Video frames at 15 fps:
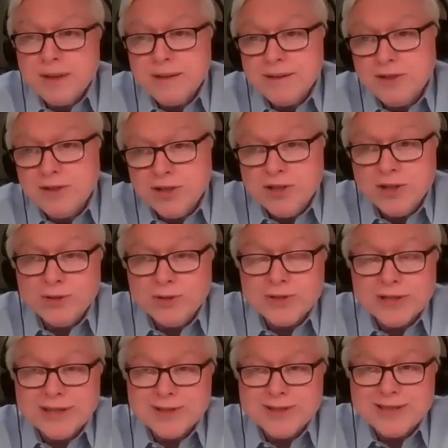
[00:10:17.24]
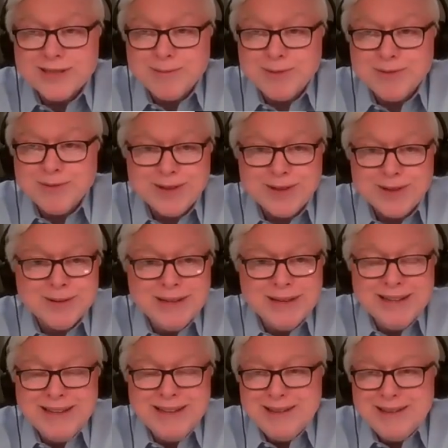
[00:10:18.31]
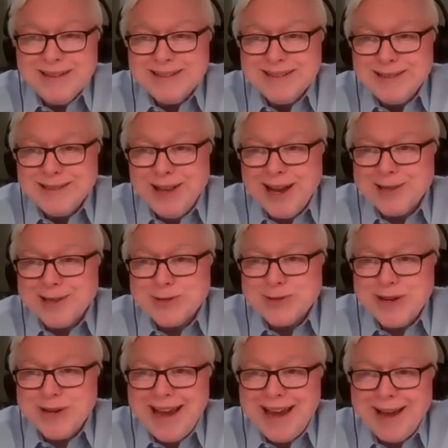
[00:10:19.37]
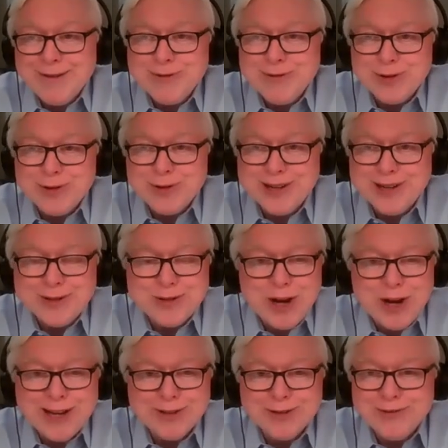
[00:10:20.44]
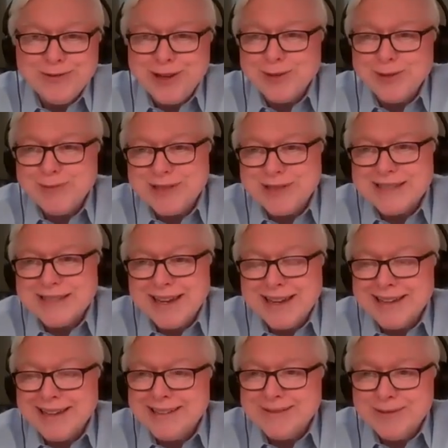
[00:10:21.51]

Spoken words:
Good news is some of the clients we have who are in child development say,